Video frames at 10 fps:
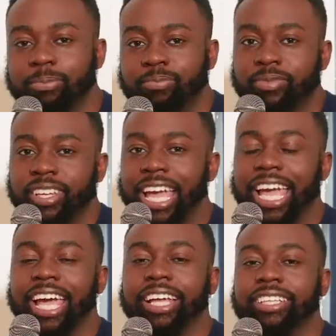
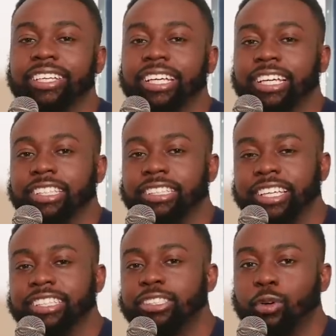And
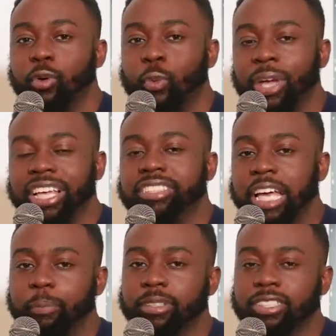this week's
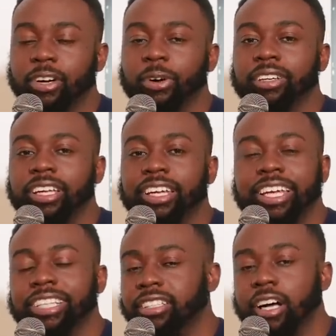episode
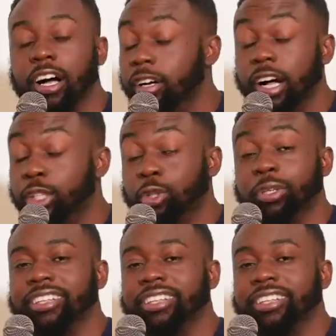is a, a treat.